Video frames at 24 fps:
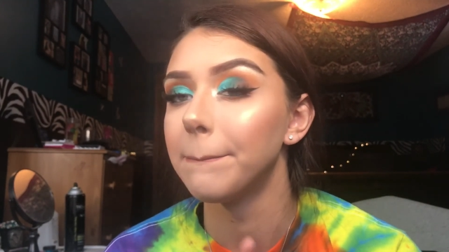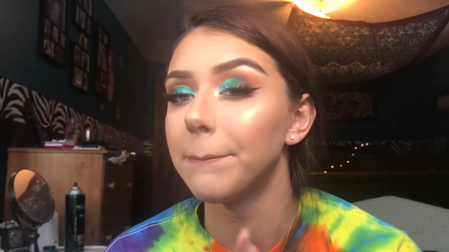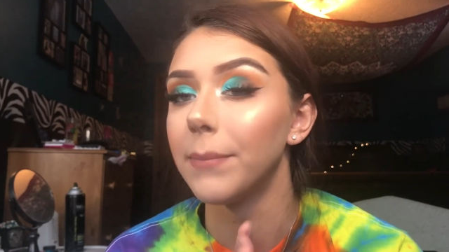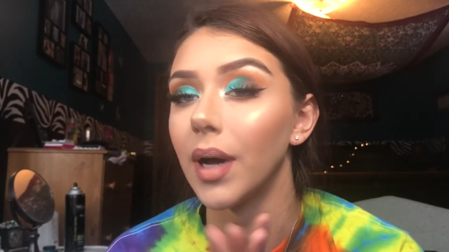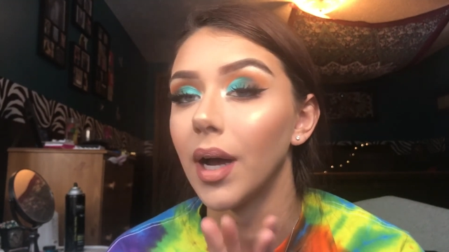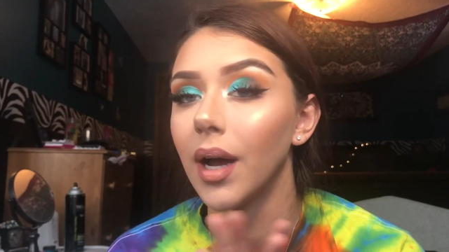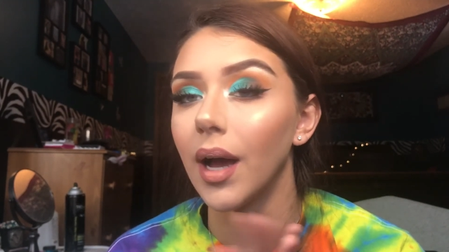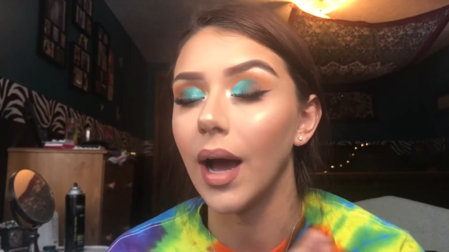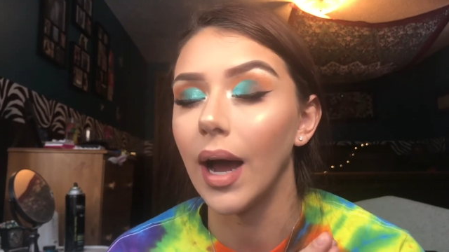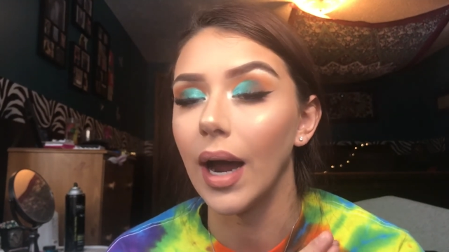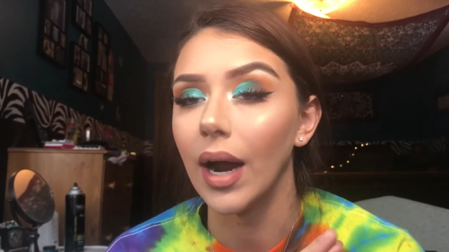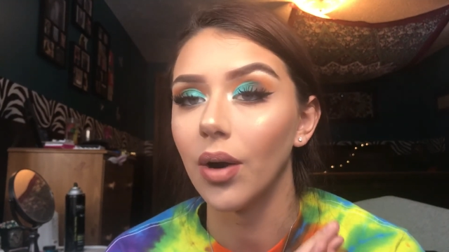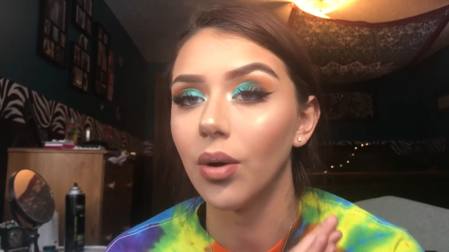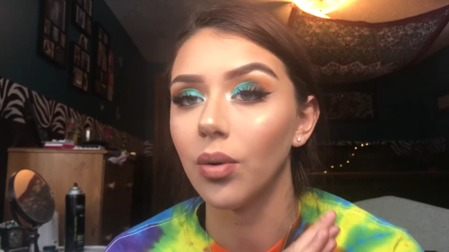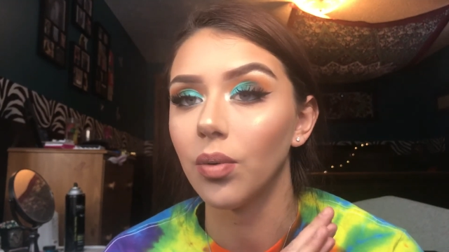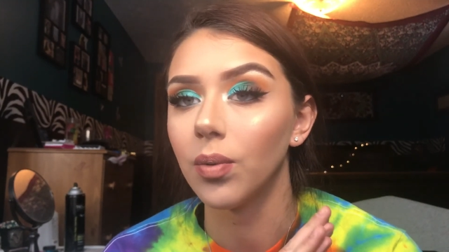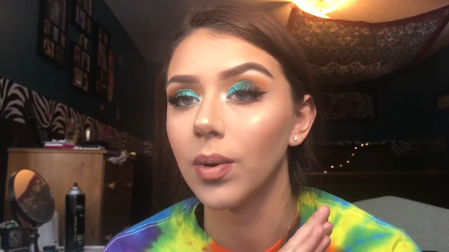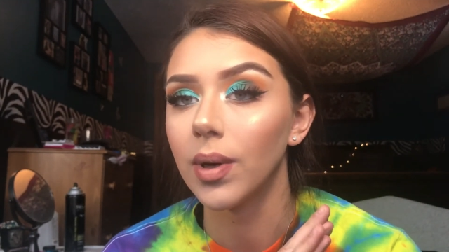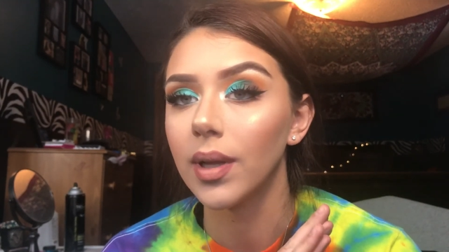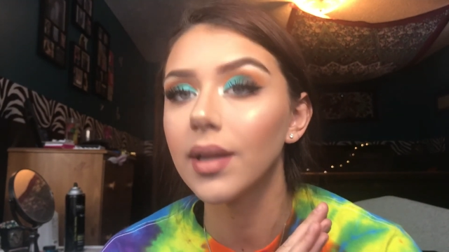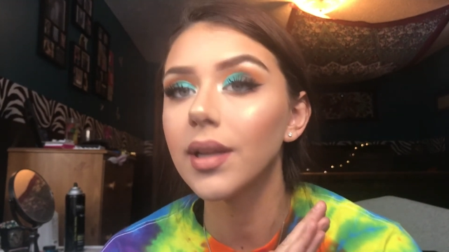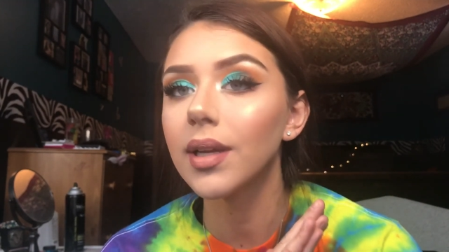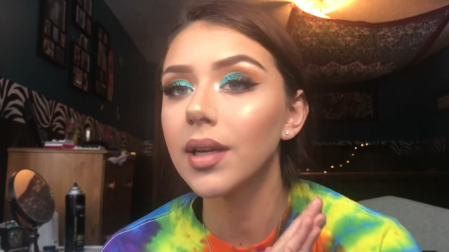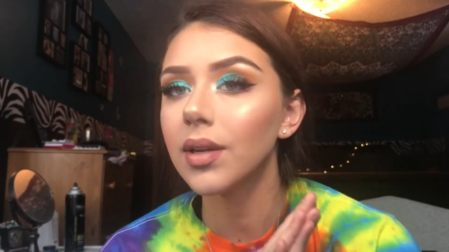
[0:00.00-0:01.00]
But I
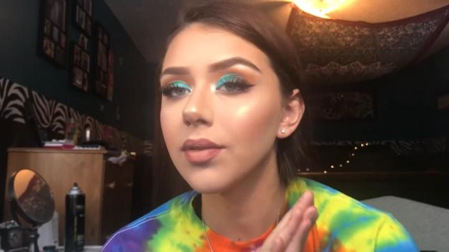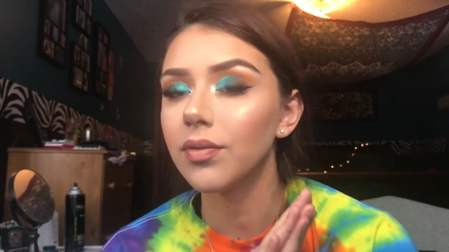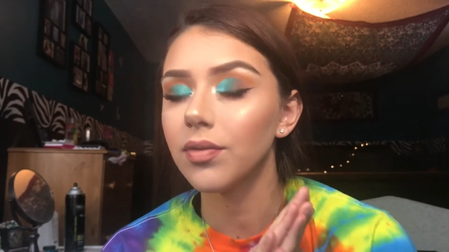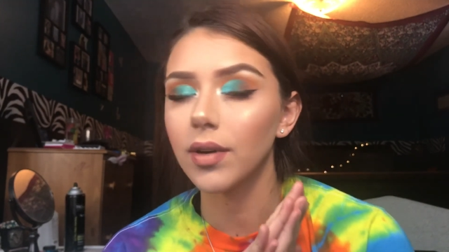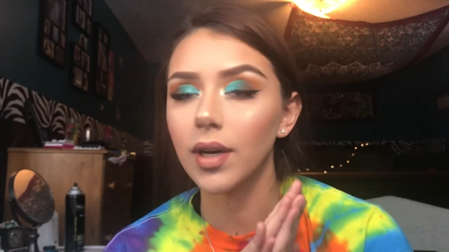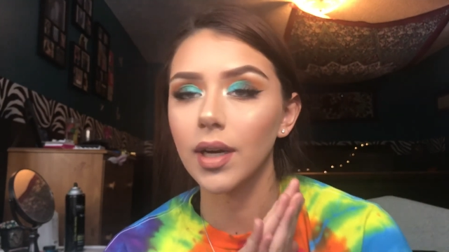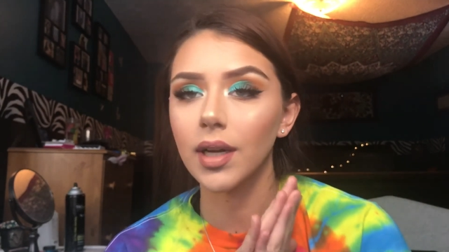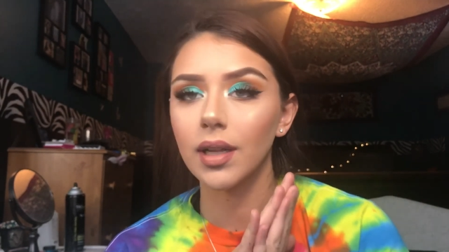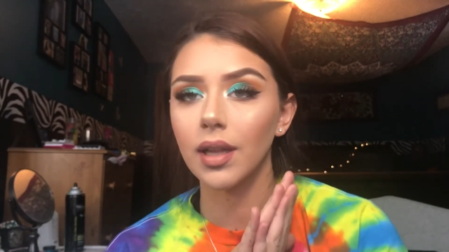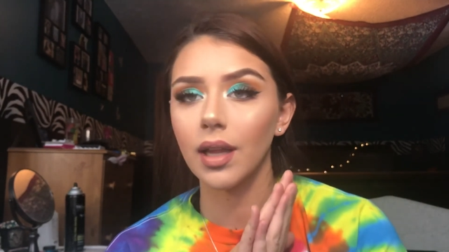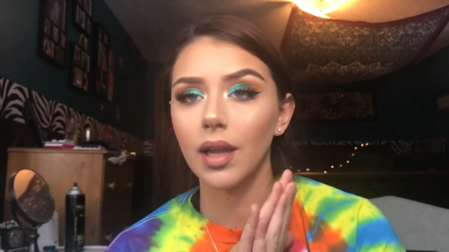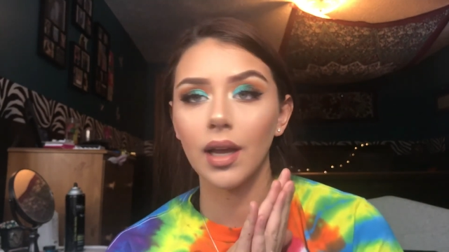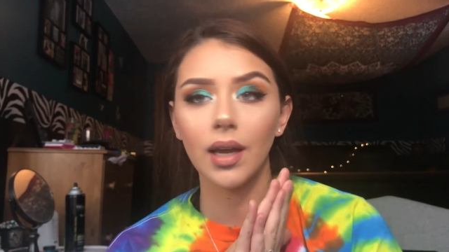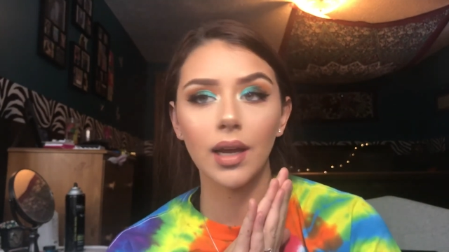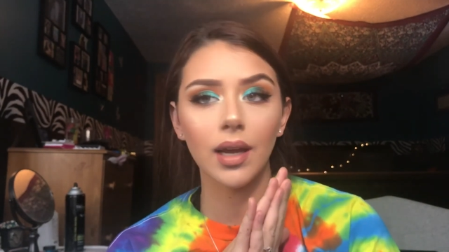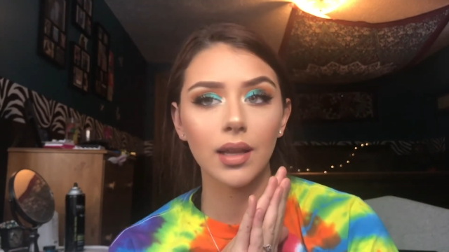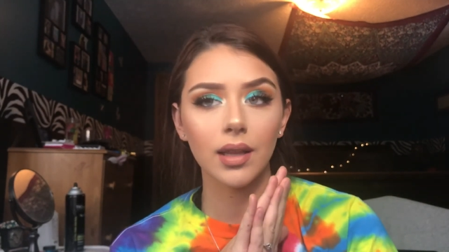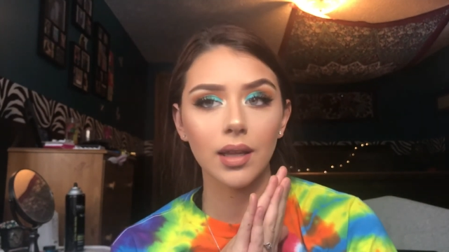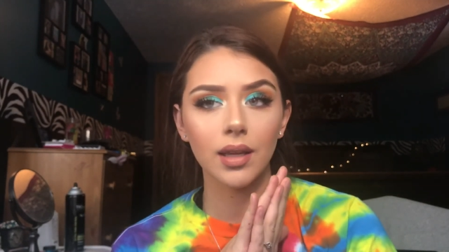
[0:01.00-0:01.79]
really freaking like